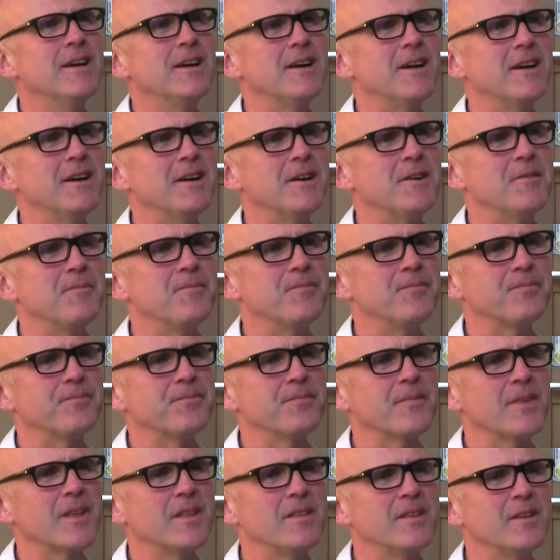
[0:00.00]

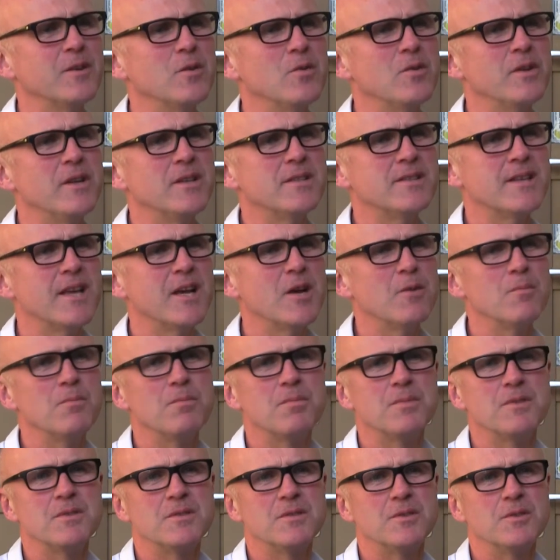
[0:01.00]
The audience
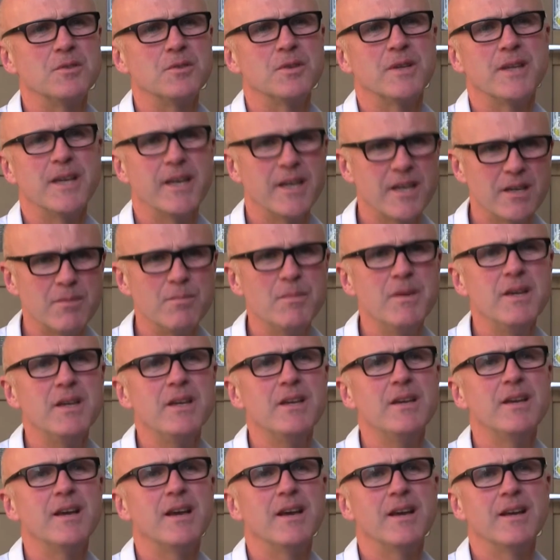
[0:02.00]
help to kick
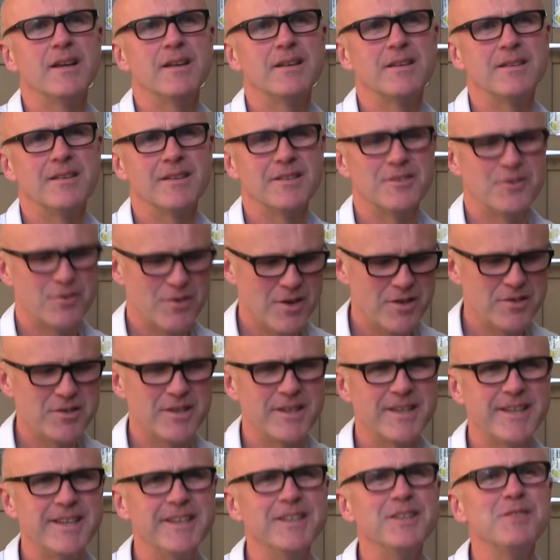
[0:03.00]
me and try
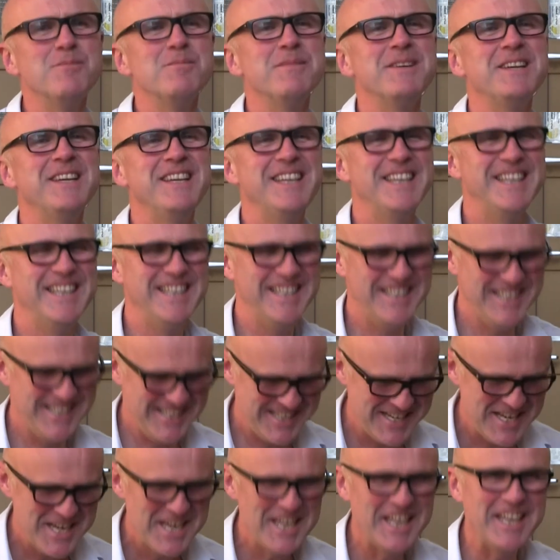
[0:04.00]
to kill
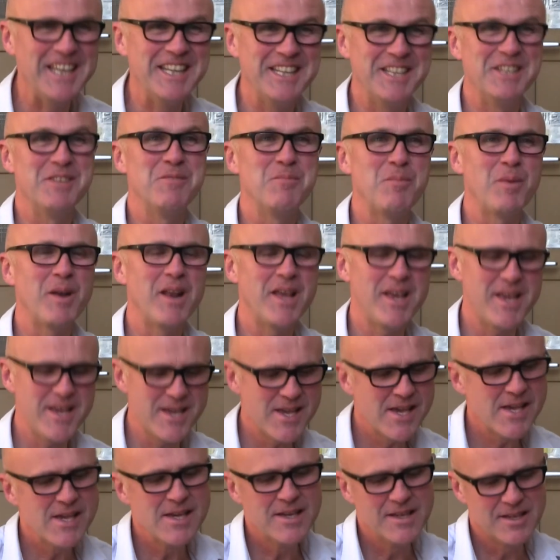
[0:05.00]
me in the
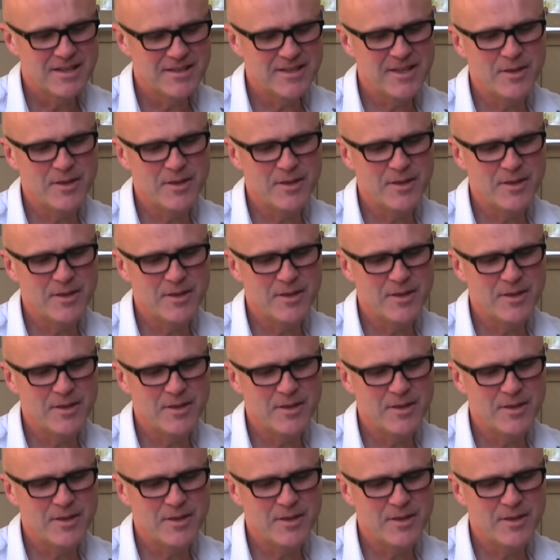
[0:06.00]
play.